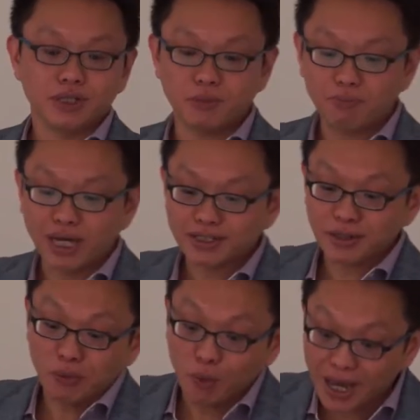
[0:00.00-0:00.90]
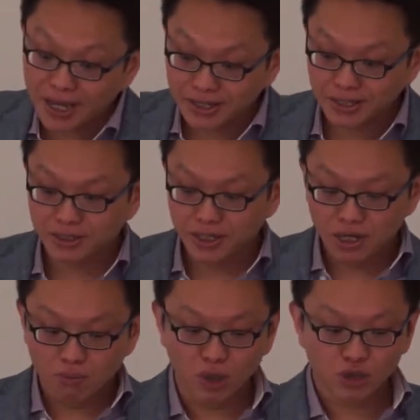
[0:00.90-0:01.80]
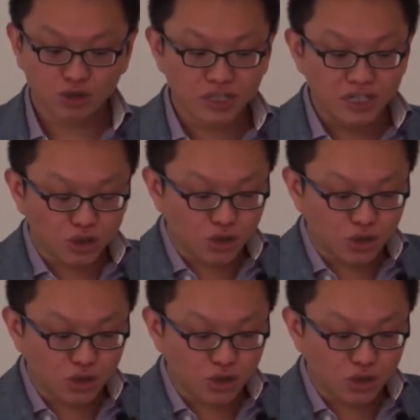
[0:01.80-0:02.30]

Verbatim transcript: the best way is machine learning